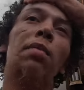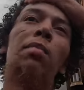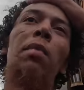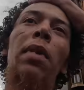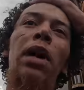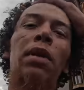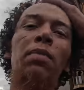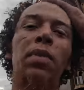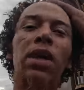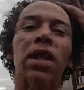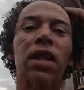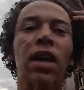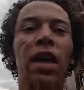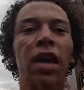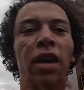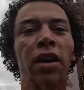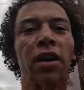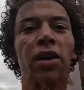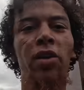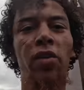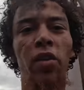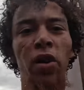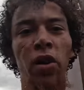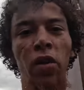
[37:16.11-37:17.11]
might be the end
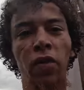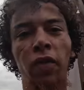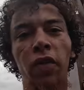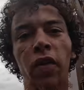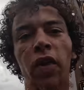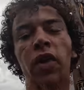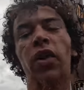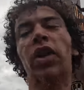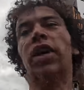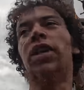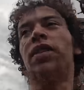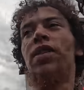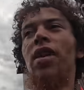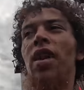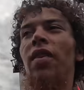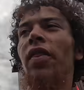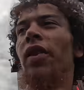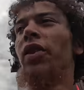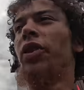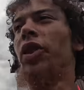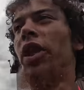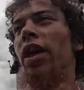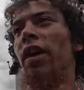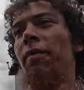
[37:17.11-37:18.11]
of the road for Chris on
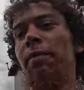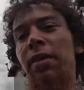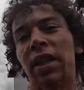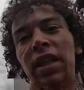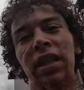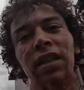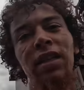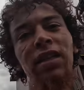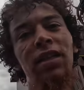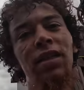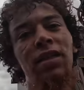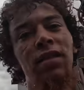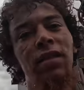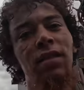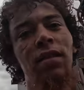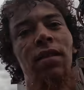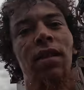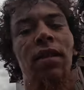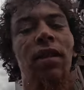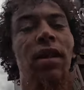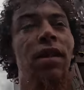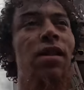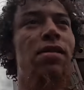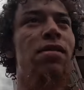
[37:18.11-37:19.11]
the trip.
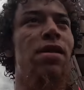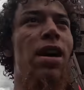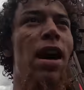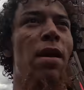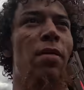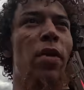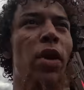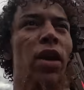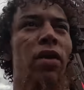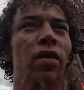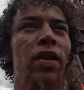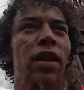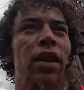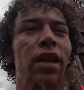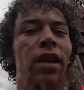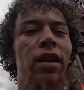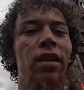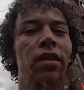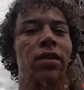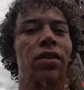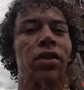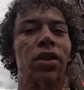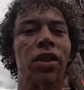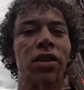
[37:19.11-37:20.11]
Not that it's that big of a
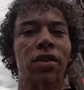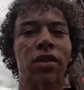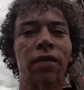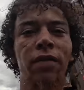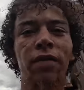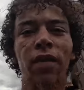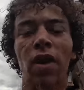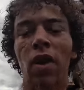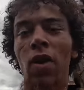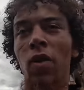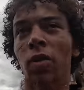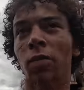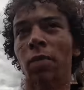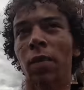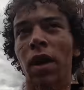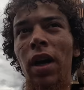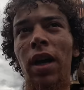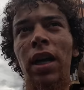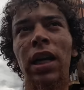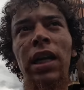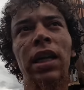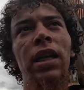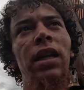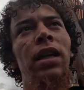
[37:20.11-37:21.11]
deal, it's just a phone,
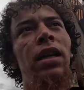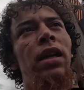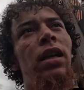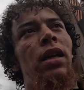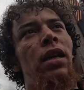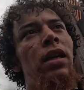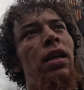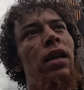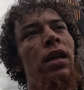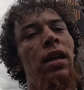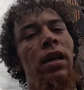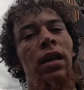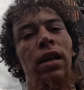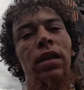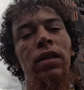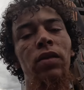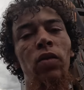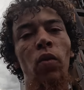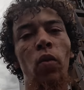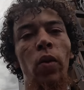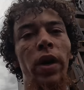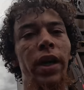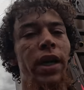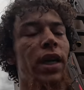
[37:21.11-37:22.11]
but
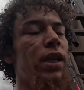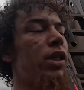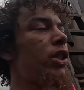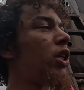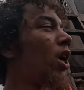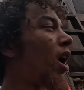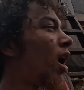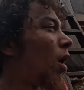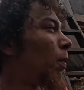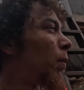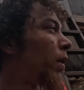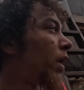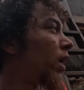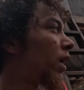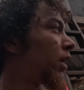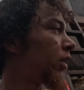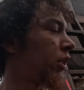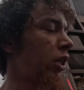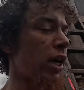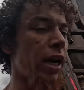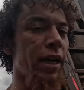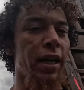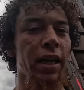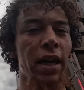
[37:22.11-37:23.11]
wicked choppy. I
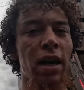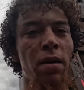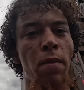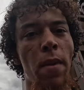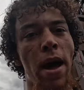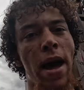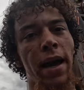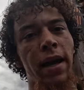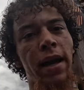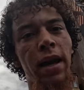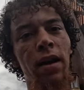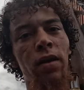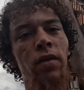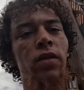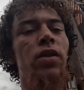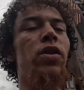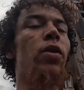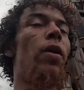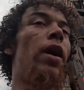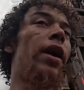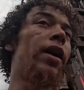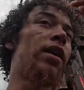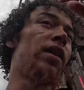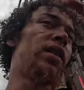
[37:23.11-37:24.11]
tried to get back out
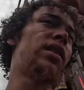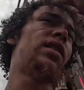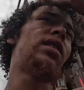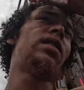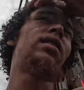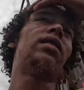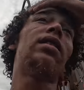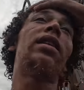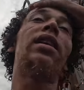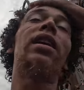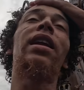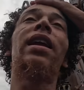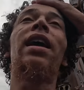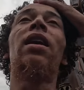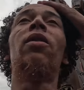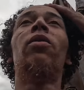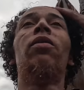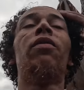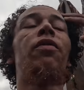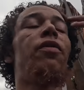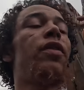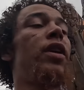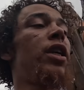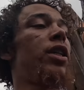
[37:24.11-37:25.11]
so I could get out
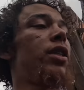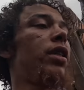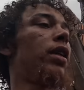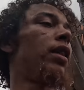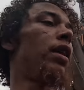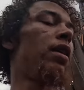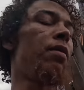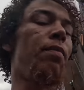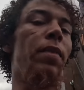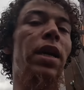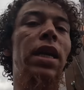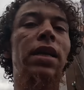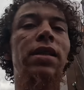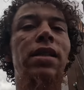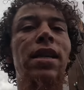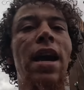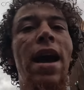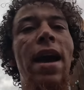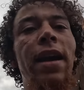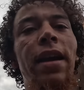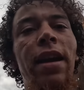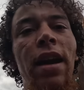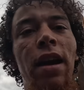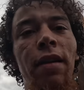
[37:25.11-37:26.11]
and fish and then meet
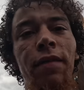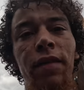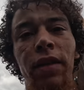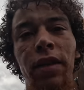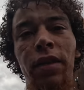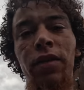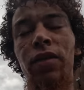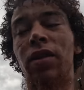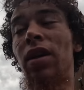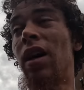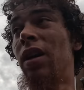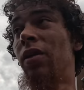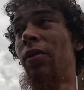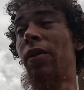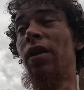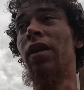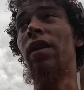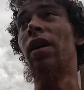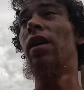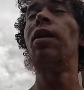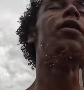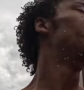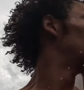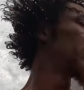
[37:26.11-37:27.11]
Zach after he's done with
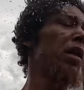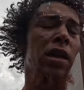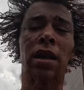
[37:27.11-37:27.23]
uh,